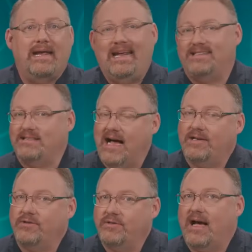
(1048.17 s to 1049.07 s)
It's not
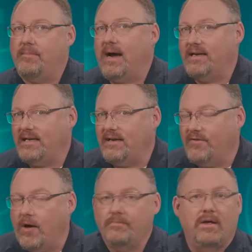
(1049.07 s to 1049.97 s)
turned on by
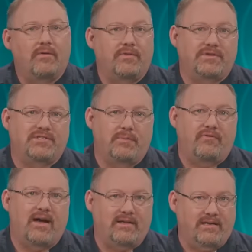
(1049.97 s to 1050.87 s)
default for the simple
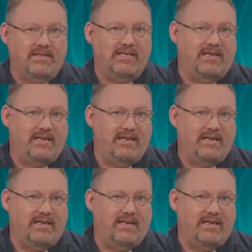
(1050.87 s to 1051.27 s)
fact that it does